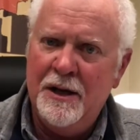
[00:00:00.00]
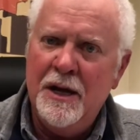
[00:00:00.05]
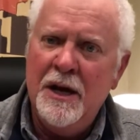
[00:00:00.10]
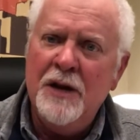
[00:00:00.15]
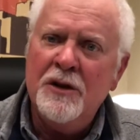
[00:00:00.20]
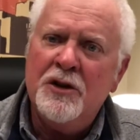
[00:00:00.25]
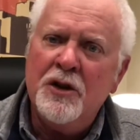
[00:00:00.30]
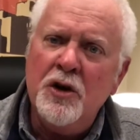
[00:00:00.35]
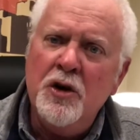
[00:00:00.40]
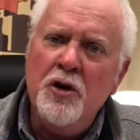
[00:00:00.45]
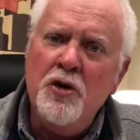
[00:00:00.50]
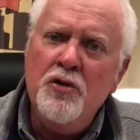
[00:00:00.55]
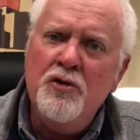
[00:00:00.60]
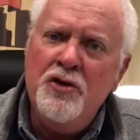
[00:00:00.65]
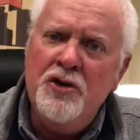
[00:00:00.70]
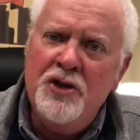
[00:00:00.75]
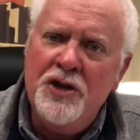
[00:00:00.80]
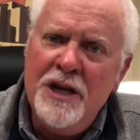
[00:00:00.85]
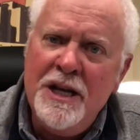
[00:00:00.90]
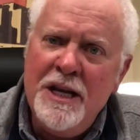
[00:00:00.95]
to who
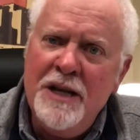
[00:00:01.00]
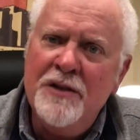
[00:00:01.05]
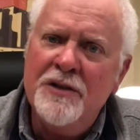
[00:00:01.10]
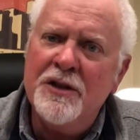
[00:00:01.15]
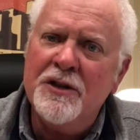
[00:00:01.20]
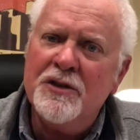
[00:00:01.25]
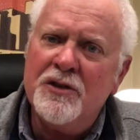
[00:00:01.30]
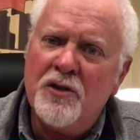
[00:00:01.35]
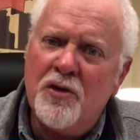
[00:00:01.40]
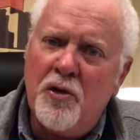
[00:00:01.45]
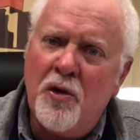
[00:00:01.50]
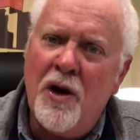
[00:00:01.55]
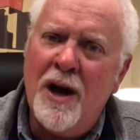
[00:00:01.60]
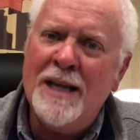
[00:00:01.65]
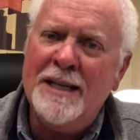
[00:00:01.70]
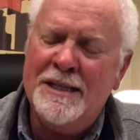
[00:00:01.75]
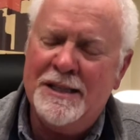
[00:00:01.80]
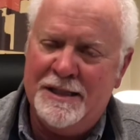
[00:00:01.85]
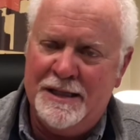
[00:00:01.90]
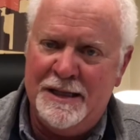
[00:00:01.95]
Jesus
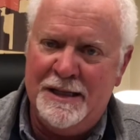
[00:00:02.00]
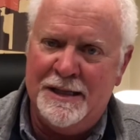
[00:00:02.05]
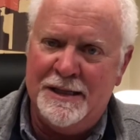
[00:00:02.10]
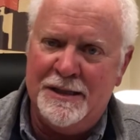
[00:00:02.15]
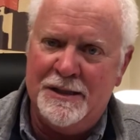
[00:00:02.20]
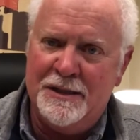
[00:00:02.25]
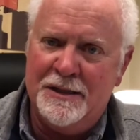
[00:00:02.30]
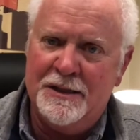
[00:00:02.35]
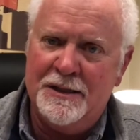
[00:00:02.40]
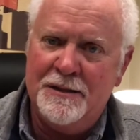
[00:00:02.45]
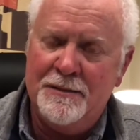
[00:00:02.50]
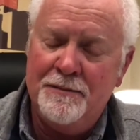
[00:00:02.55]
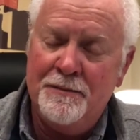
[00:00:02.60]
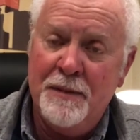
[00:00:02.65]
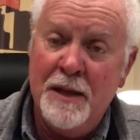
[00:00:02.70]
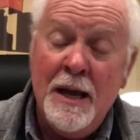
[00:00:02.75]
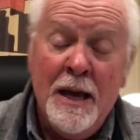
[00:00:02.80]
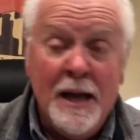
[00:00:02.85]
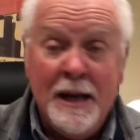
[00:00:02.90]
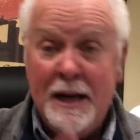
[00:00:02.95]
Christ is.
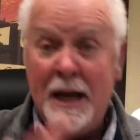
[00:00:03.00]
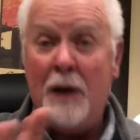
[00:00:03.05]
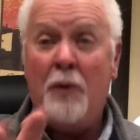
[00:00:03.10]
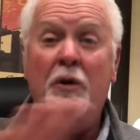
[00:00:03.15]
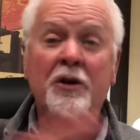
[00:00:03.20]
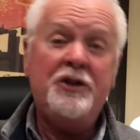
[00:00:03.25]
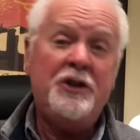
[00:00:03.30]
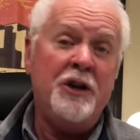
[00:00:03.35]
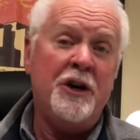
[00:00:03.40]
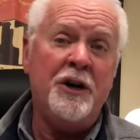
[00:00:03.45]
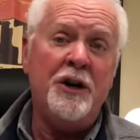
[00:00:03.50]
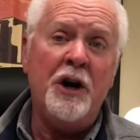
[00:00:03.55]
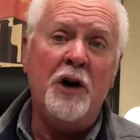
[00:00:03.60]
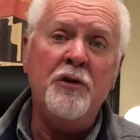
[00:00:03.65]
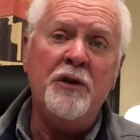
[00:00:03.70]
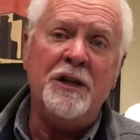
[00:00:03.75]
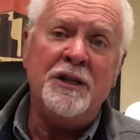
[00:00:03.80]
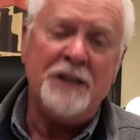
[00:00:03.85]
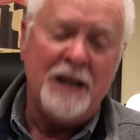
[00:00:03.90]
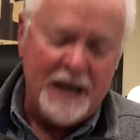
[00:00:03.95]
Now I want you to
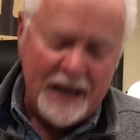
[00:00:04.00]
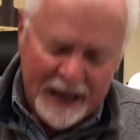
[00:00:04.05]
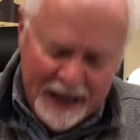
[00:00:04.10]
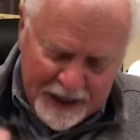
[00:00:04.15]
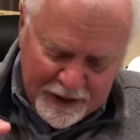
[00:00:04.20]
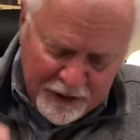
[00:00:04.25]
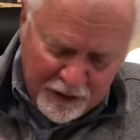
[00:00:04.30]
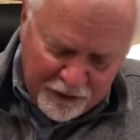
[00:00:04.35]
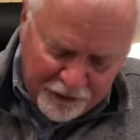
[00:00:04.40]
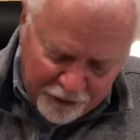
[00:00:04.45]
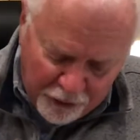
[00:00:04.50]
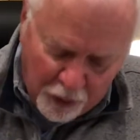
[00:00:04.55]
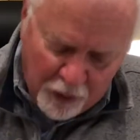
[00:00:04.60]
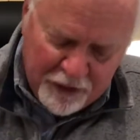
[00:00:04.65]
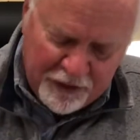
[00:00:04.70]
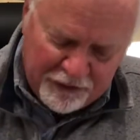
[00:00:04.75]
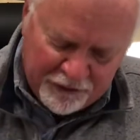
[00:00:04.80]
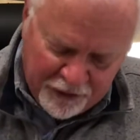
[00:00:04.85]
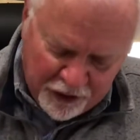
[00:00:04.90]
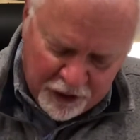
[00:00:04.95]
notice in the 4th
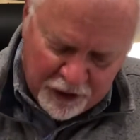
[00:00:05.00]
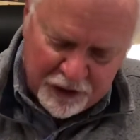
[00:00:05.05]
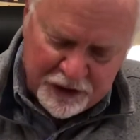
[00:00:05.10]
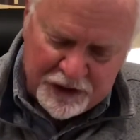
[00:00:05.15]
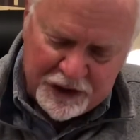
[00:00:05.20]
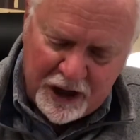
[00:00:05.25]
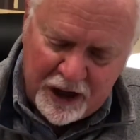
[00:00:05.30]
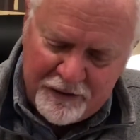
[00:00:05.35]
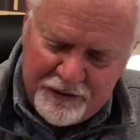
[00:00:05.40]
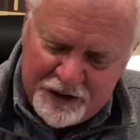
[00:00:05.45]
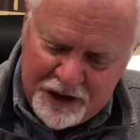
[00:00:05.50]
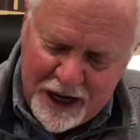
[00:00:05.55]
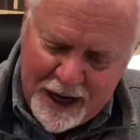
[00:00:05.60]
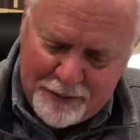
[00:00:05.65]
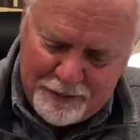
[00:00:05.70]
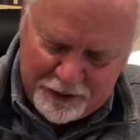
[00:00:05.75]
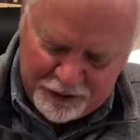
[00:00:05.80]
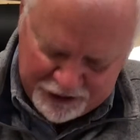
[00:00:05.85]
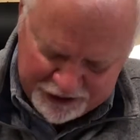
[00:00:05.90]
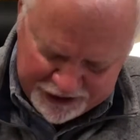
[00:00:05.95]
verse of
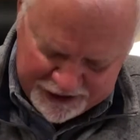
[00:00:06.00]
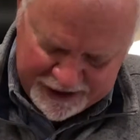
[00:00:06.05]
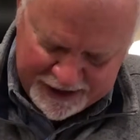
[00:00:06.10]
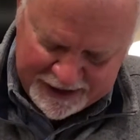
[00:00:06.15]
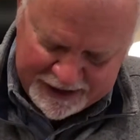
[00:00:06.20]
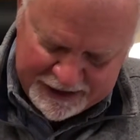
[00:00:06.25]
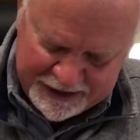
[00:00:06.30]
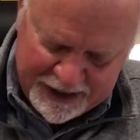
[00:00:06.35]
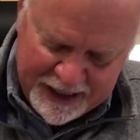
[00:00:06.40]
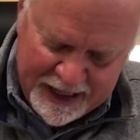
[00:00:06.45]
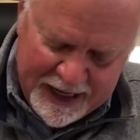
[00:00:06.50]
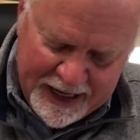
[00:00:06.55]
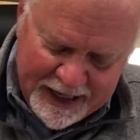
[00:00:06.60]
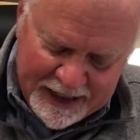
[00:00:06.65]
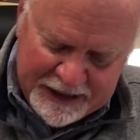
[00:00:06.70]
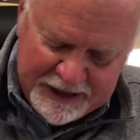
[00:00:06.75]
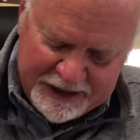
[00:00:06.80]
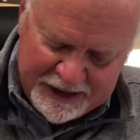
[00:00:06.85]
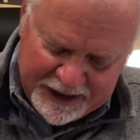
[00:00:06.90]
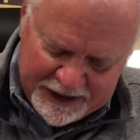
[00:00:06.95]
chapter 6, it
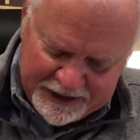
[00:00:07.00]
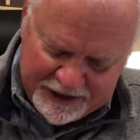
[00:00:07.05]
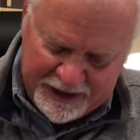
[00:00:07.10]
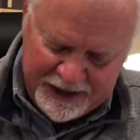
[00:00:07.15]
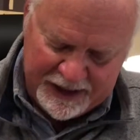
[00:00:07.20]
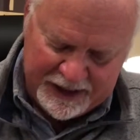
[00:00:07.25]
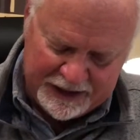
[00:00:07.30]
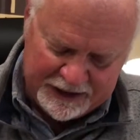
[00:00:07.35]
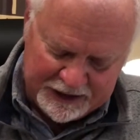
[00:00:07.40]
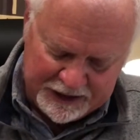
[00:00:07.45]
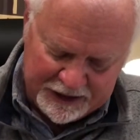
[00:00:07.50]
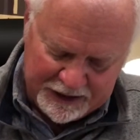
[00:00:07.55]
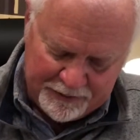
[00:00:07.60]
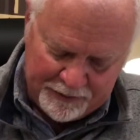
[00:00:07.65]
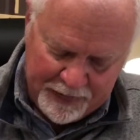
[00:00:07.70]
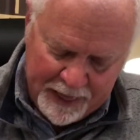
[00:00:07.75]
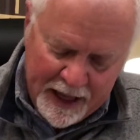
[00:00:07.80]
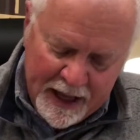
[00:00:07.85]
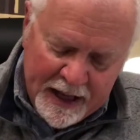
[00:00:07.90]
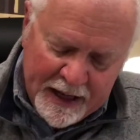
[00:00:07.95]
says this:
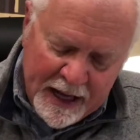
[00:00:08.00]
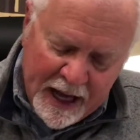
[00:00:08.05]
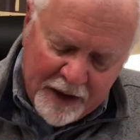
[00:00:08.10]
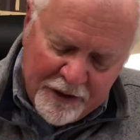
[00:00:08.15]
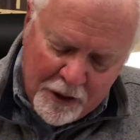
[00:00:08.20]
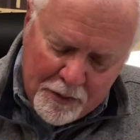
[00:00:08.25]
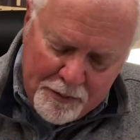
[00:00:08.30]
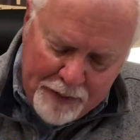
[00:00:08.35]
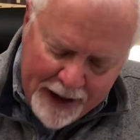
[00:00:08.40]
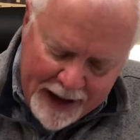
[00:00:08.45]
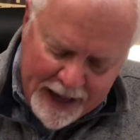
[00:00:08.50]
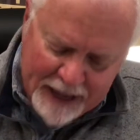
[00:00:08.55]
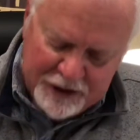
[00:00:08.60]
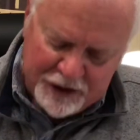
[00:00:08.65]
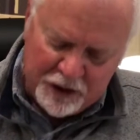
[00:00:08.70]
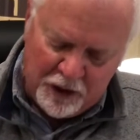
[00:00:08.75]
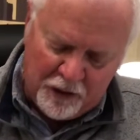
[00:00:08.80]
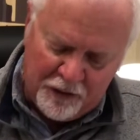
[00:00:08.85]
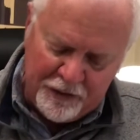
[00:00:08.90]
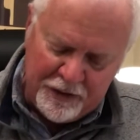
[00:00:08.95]
"Now the
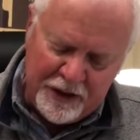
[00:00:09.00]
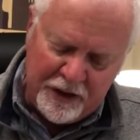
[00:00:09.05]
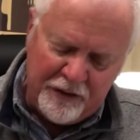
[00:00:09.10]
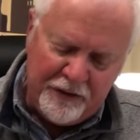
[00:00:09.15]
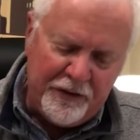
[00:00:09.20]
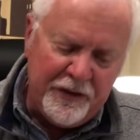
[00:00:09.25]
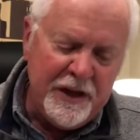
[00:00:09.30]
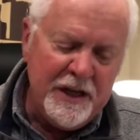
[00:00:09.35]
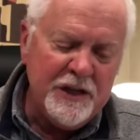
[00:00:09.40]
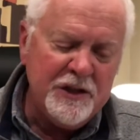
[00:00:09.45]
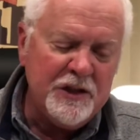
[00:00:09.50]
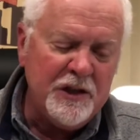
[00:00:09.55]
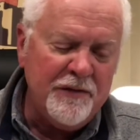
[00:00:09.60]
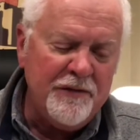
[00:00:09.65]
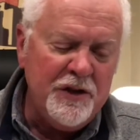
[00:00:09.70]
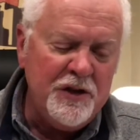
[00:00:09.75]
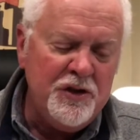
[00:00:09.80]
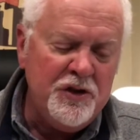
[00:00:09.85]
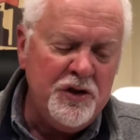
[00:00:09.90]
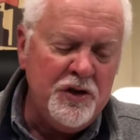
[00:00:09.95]
Passover, the feast of the
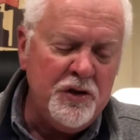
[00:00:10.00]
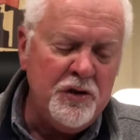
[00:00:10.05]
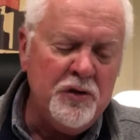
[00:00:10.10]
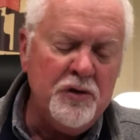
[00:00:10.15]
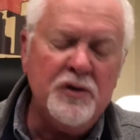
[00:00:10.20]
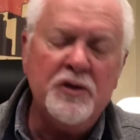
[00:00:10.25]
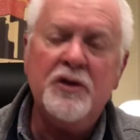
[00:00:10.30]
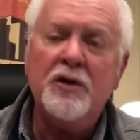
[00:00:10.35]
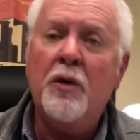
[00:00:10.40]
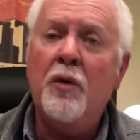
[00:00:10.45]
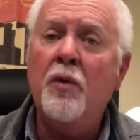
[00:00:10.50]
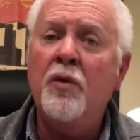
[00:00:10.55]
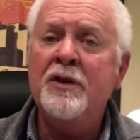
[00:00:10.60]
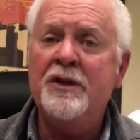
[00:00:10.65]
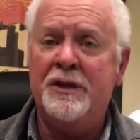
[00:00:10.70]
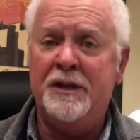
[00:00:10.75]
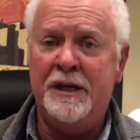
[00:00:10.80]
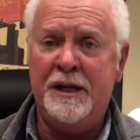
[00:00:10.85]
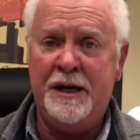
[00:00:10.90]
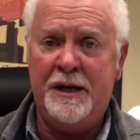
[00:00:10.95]
Jews, was
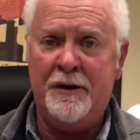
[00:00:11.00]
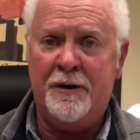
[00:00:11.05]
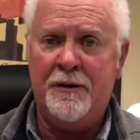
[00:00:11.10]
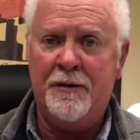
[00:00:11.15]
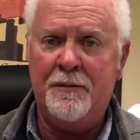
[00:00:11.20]
near."